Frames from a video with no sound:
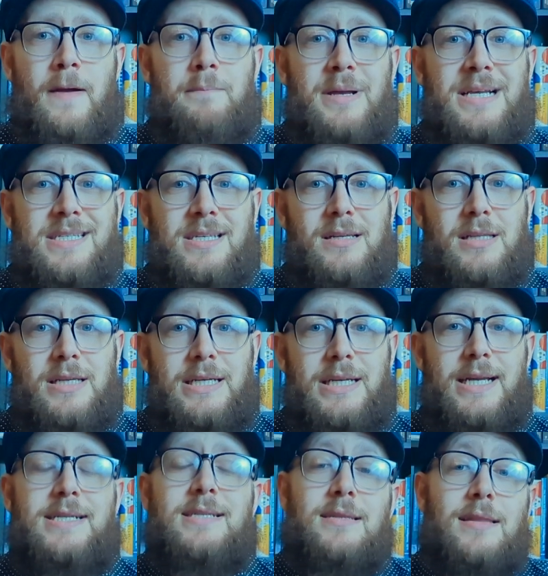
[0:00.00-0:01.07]
Basically,
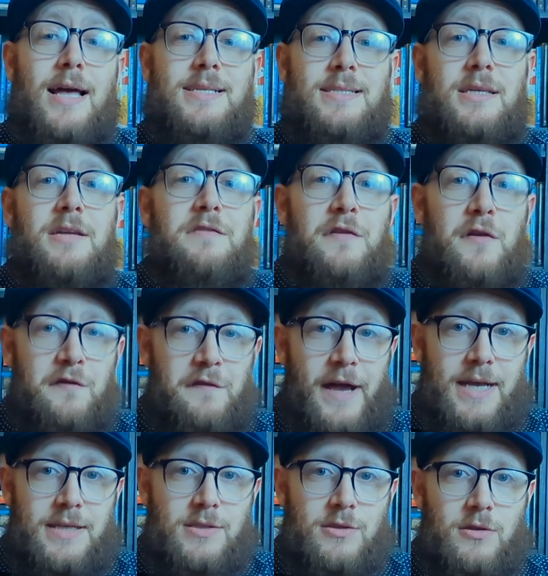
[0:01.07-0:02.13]
it's less info
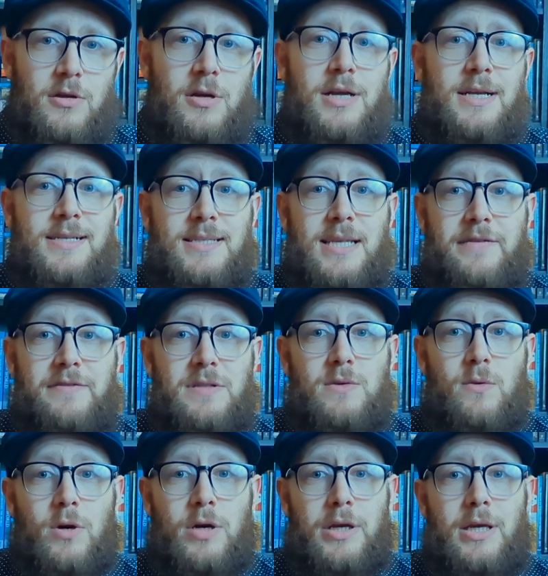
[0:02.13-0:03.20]
faster.
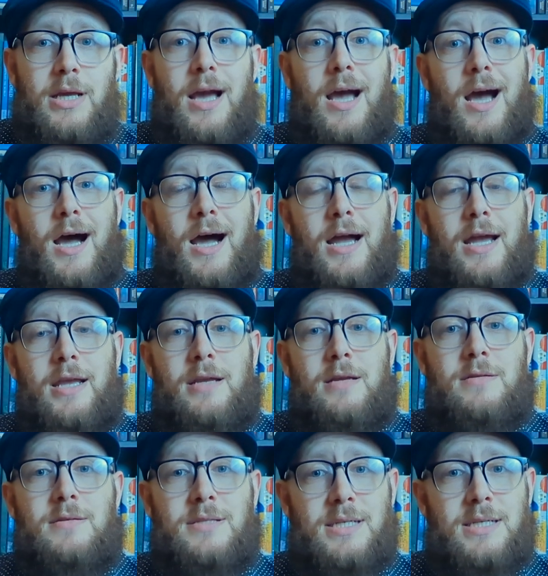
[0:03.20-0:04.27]
720
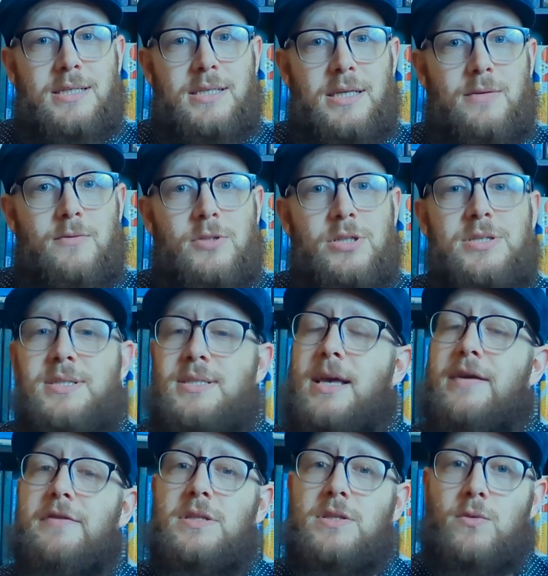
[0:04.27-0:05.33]
I 60, which is
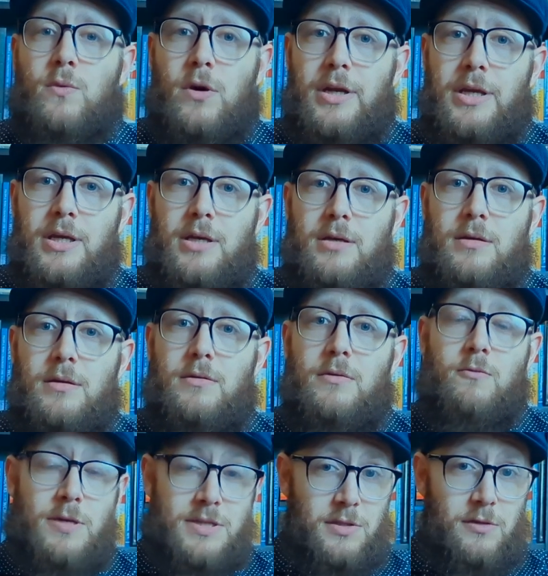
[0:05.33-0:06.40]
720
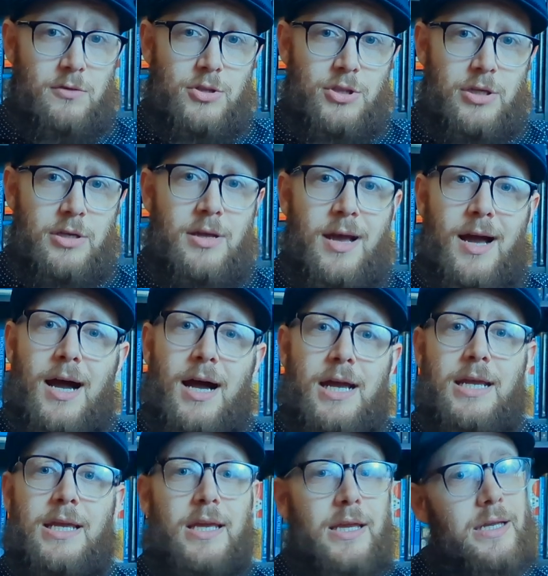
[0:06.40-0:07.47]
resolution,
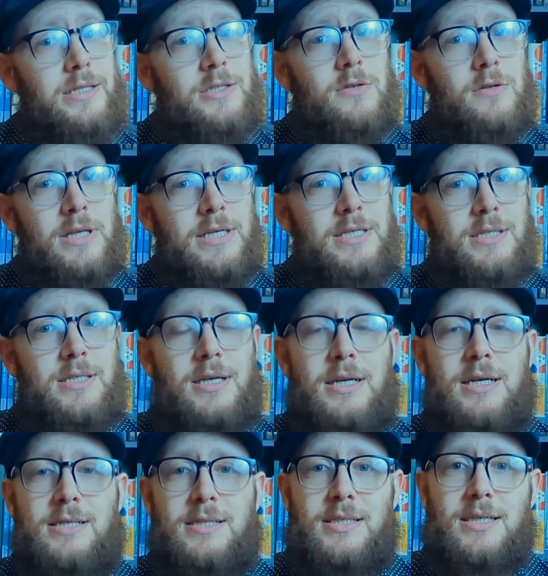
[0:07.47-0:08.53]
I interlaced,
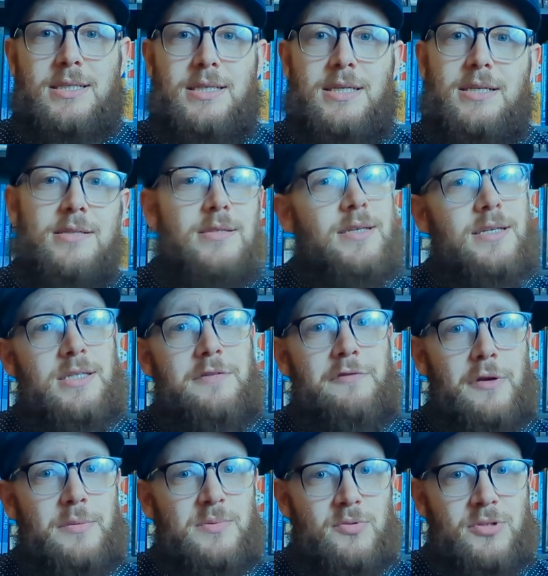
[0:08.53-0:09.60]
60
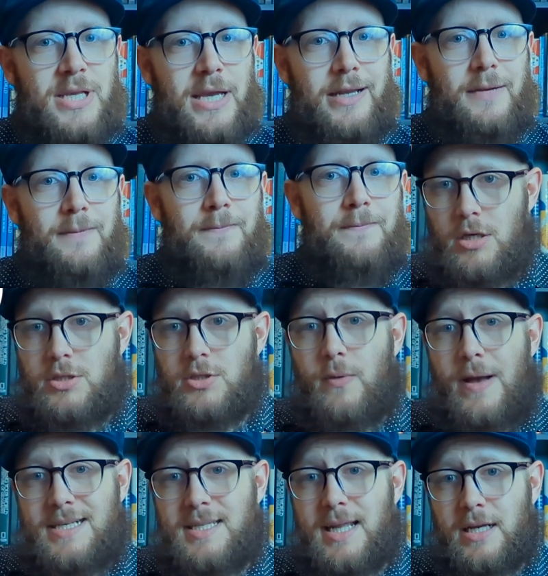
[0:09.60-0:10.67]
frames per second. So
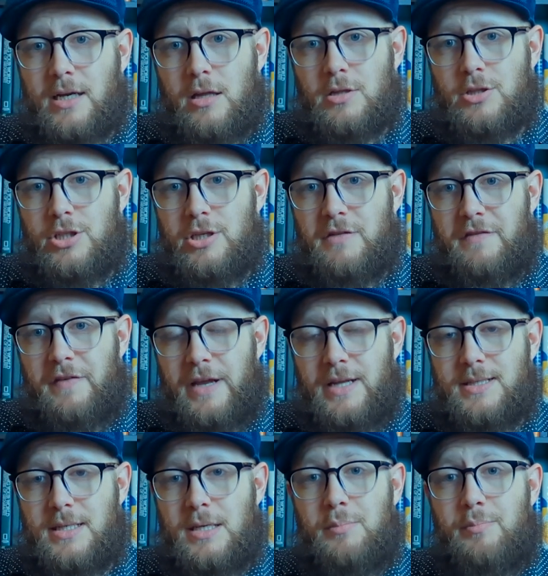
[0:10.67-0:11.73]
as technology
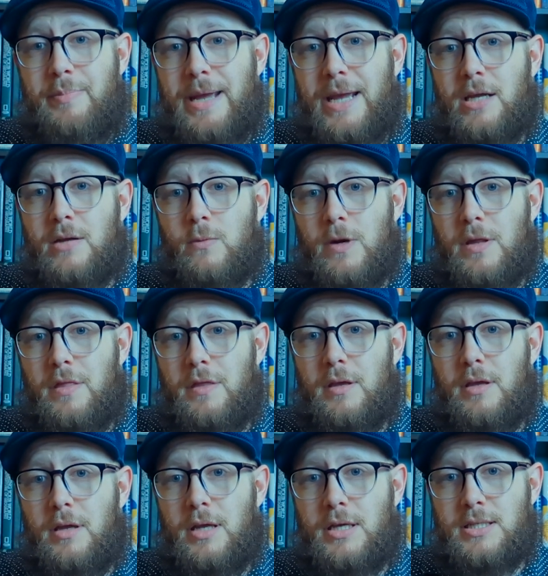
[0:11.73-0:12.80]
advanced and bandwidth
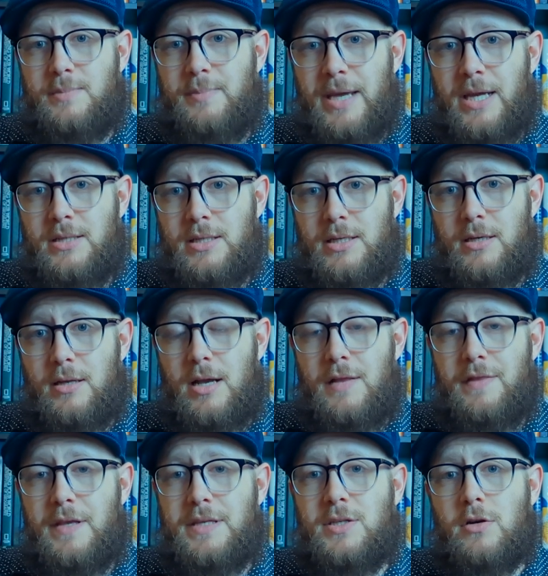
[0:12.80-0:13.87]
expanded,
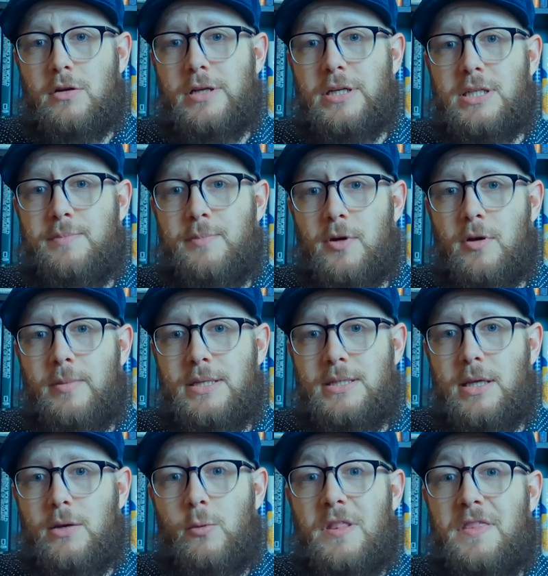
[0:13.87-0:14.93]
they started
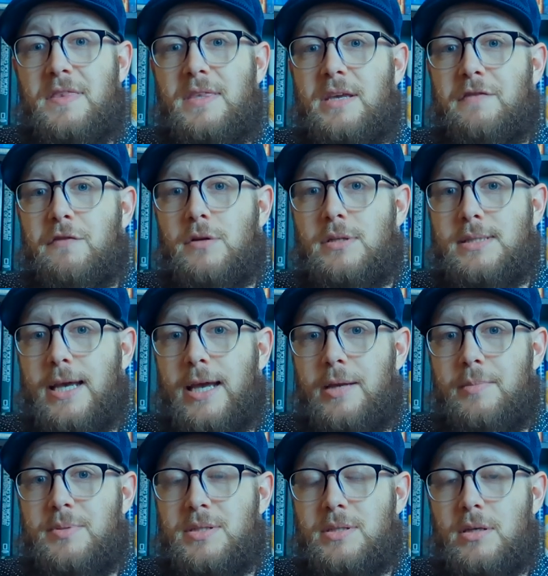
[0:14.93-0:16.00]
experimenting with different
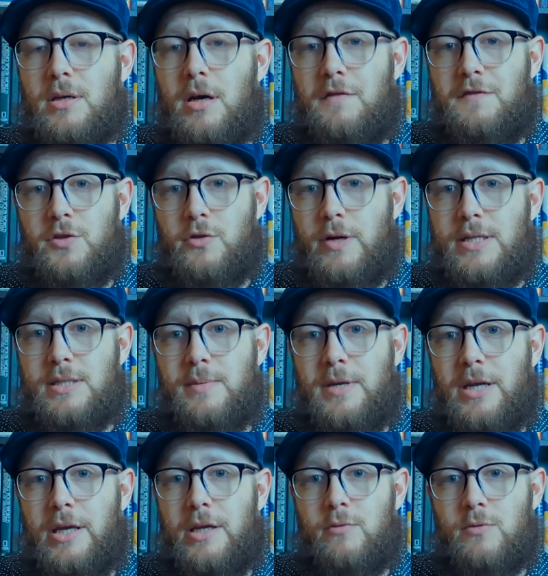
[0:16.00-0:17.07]
types of
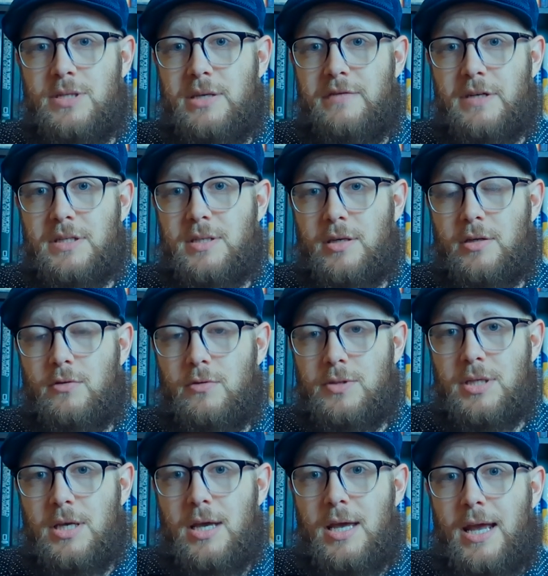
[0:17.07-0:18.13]
transmitting and receiving signals,
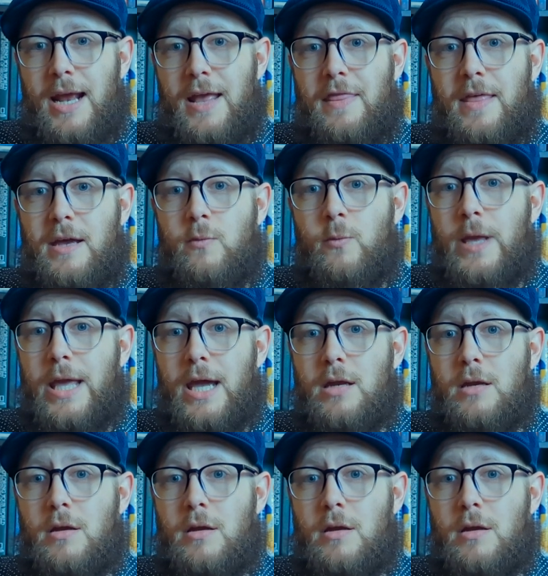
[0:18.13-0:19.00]
and then we get